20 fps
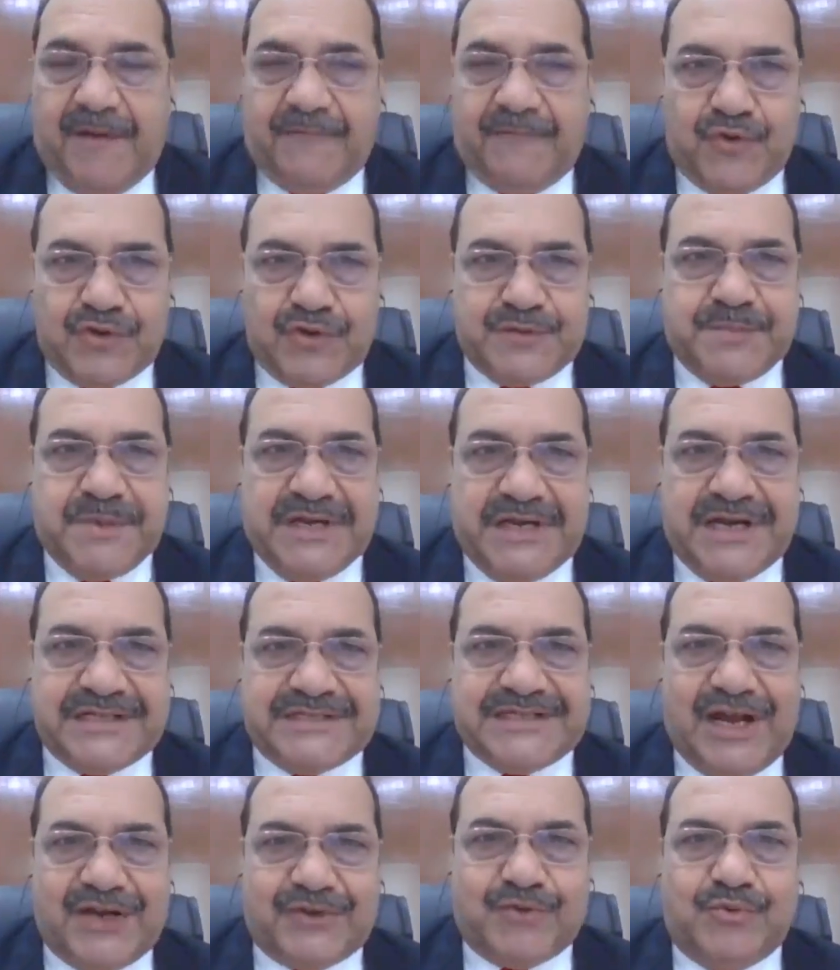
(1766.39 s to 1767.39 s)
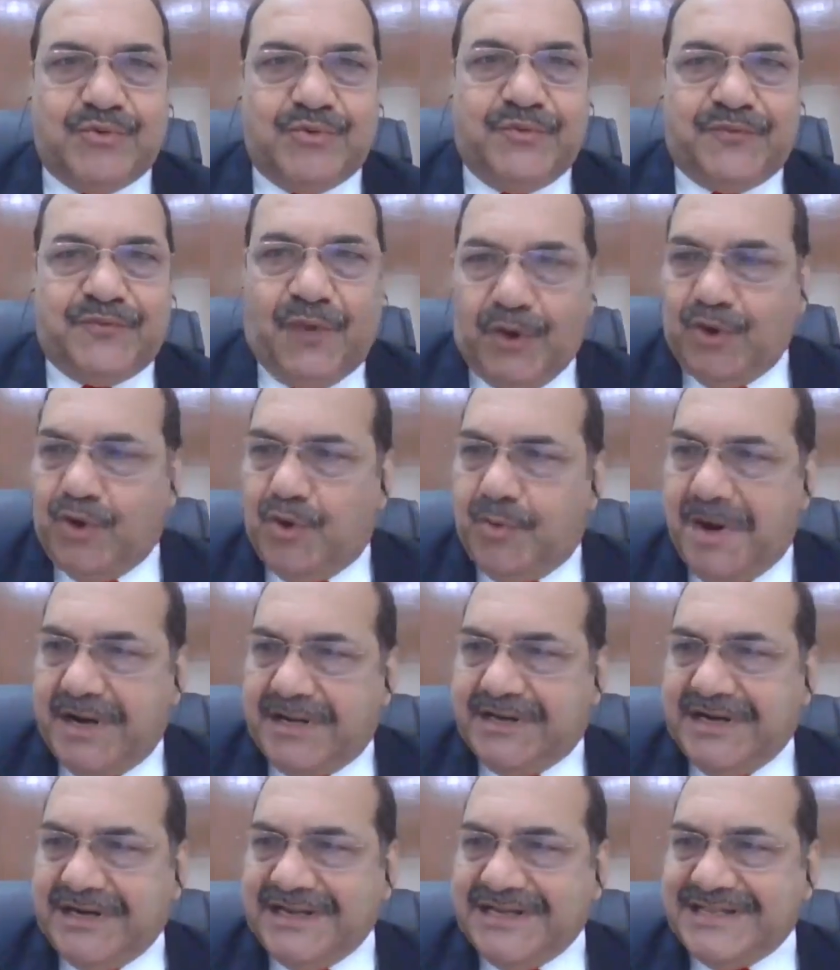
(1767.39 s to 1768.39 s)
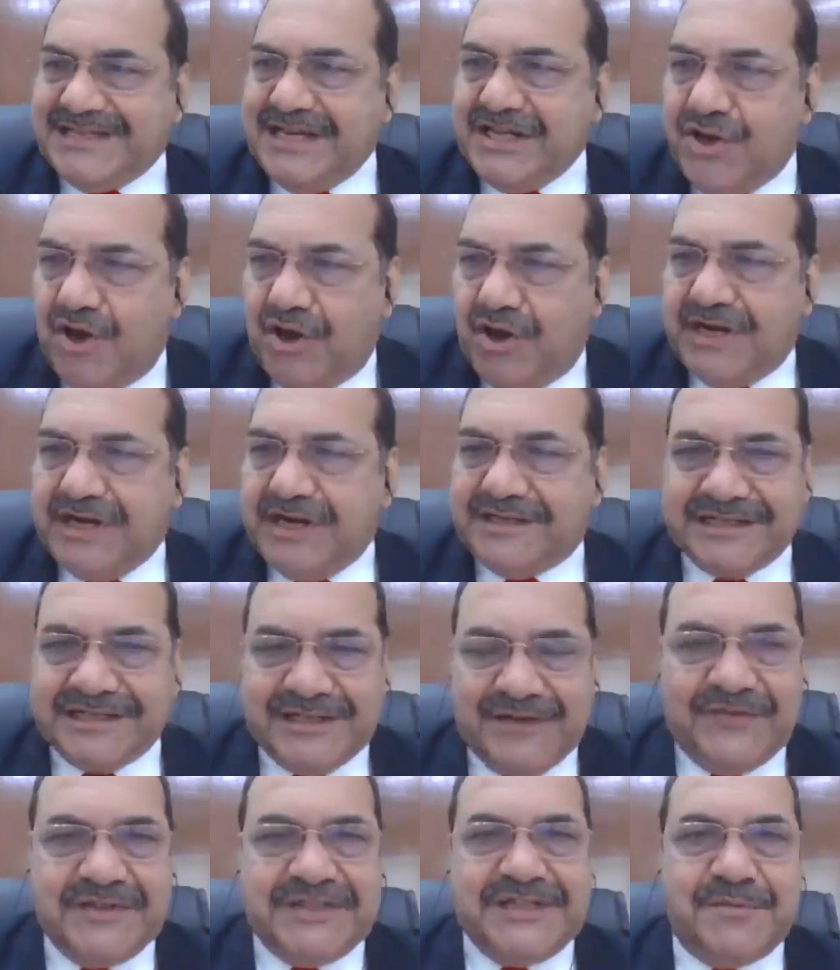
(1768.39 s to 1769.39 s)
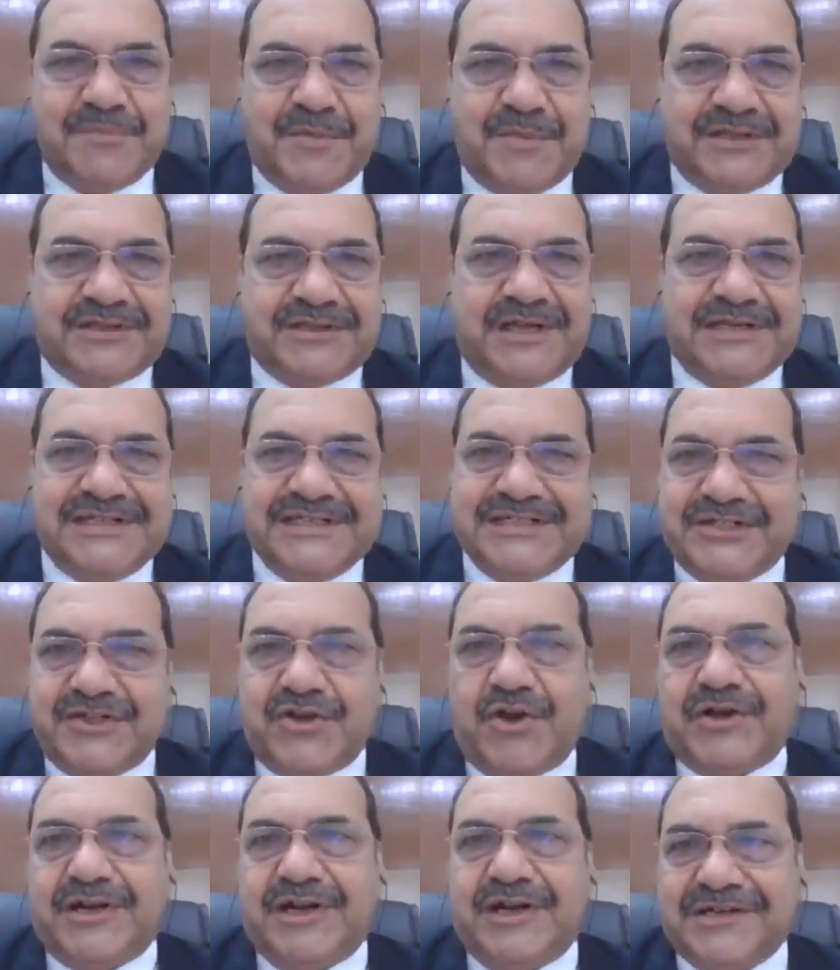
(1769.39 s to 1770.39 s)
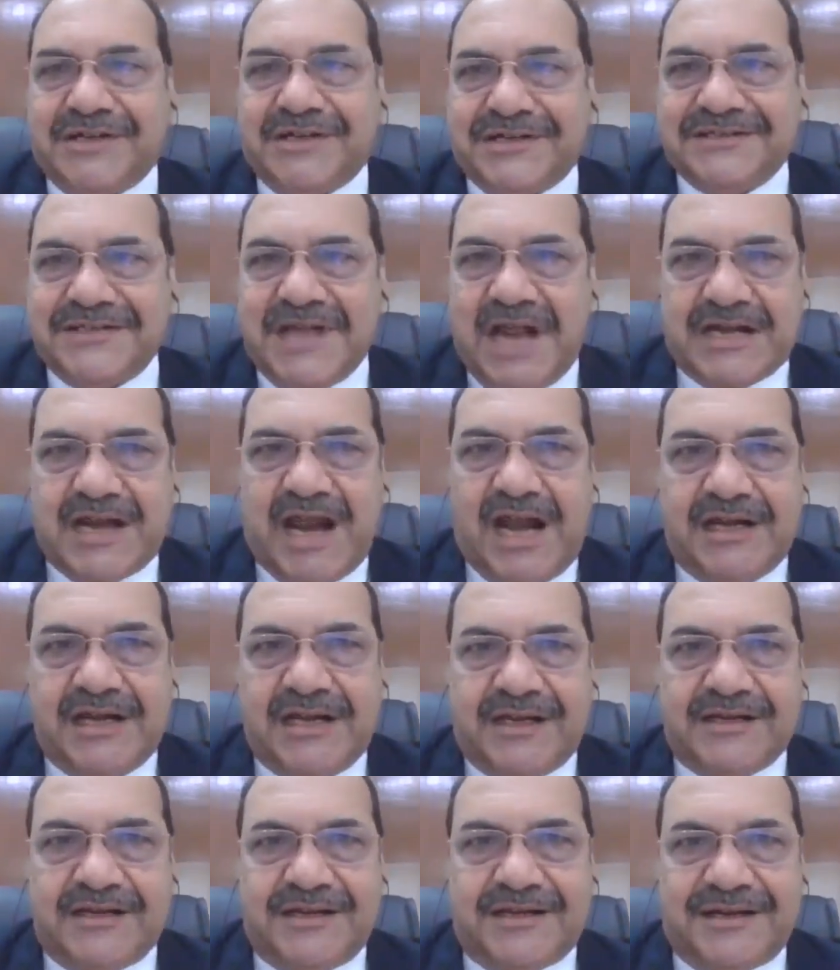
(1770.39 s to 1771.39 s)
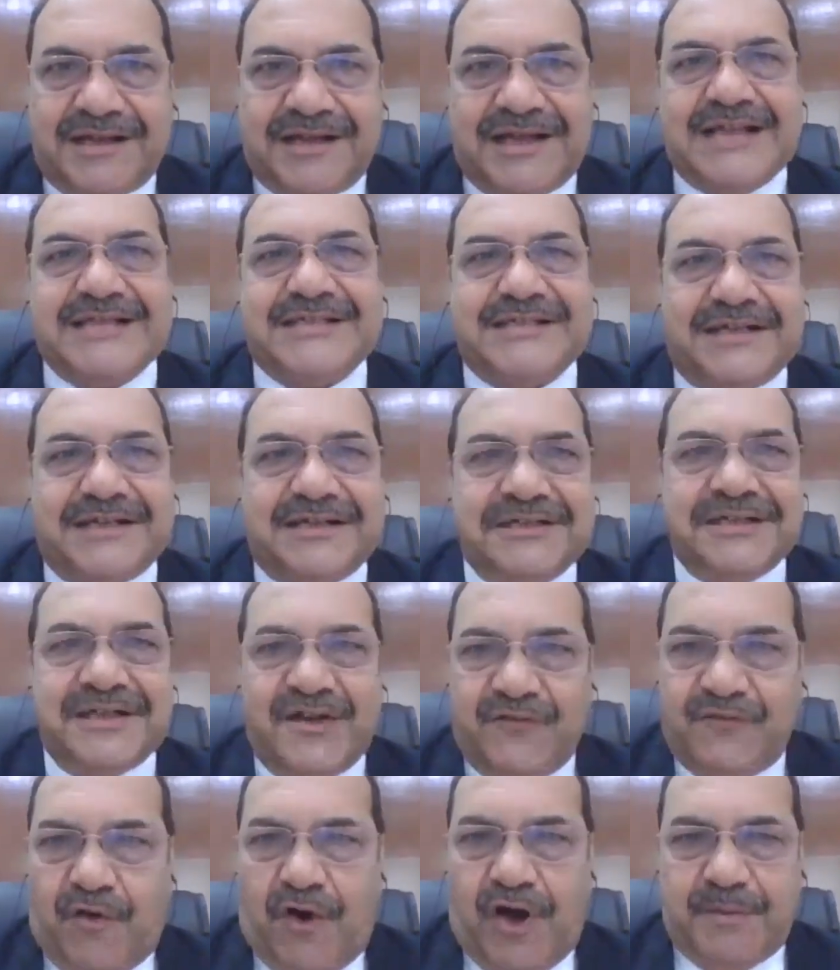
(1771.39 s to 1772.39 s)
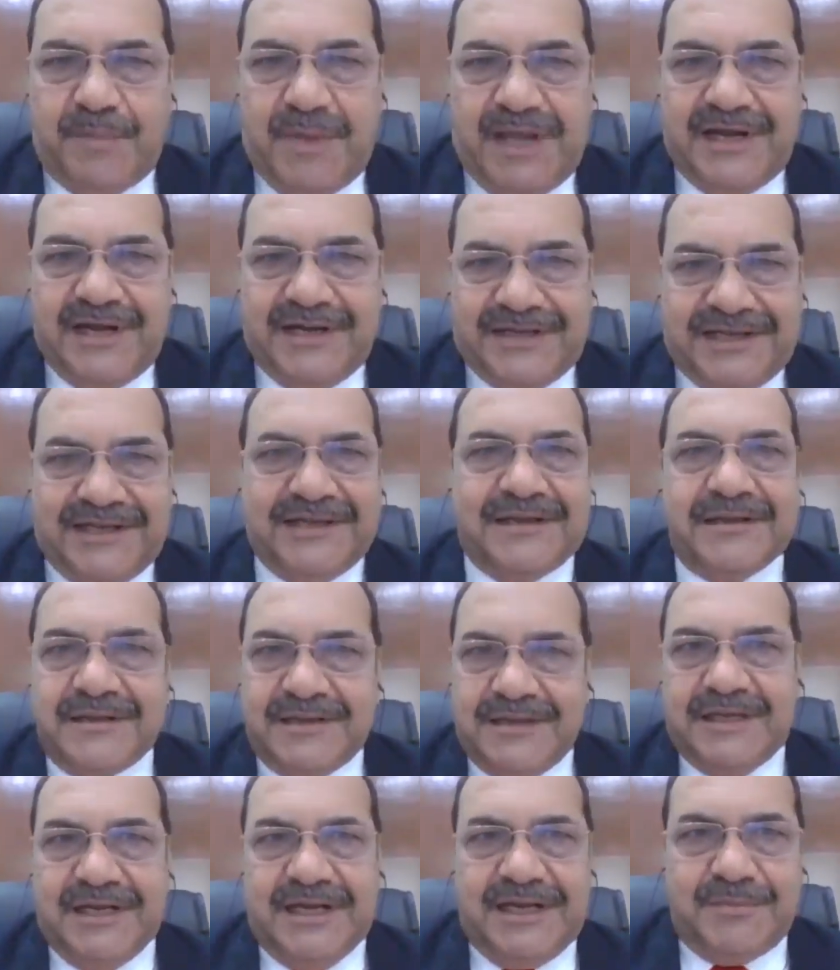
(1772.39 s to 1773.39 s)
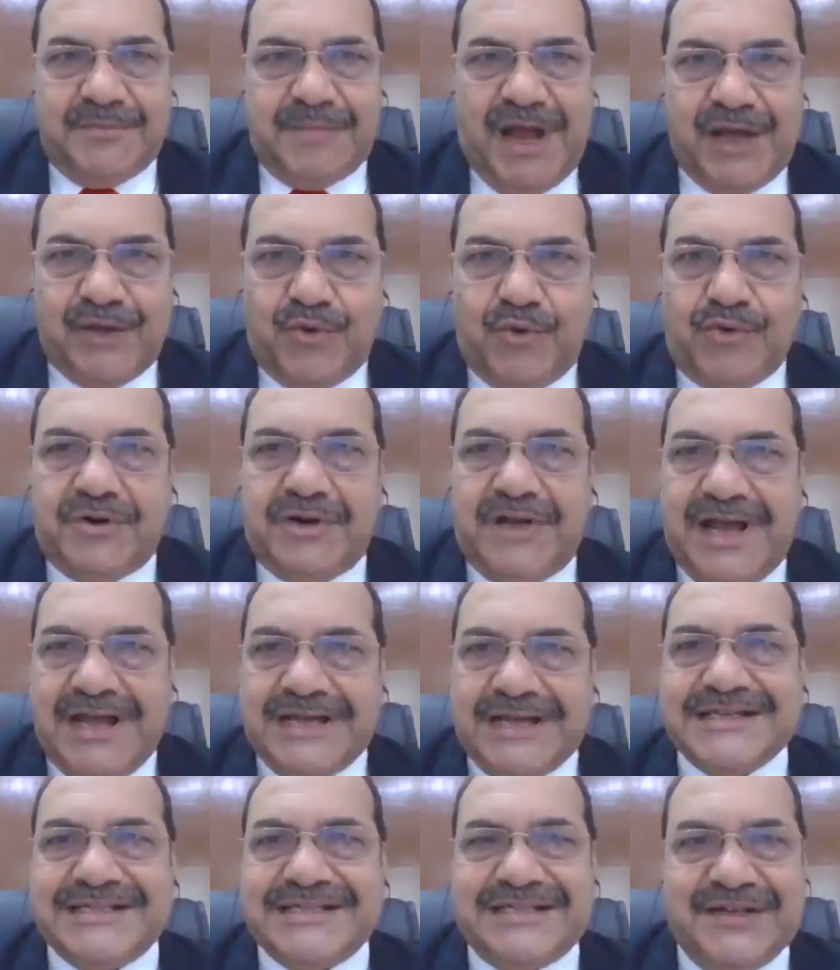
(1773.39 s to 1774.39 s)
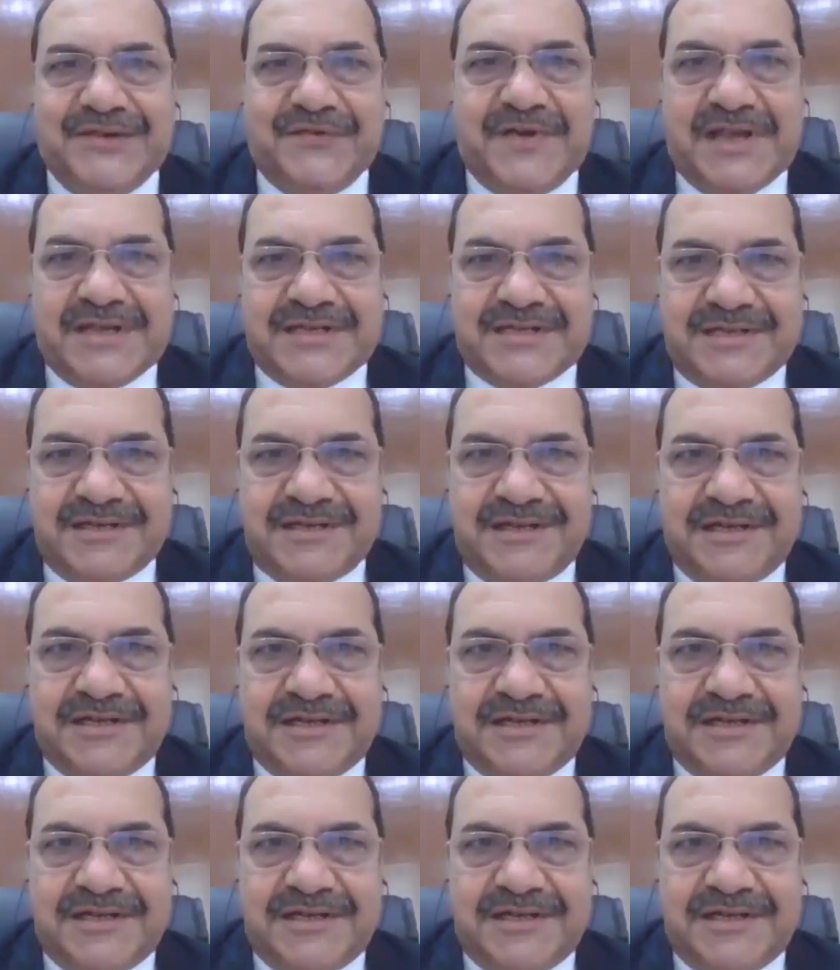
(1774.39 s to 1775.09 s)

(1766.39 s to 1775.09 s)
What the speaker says: course, speakers are to follow, but it is inaugurated. The Vidhi Manthan is inaugurated, that I declare as a formality in my role as a chief guest.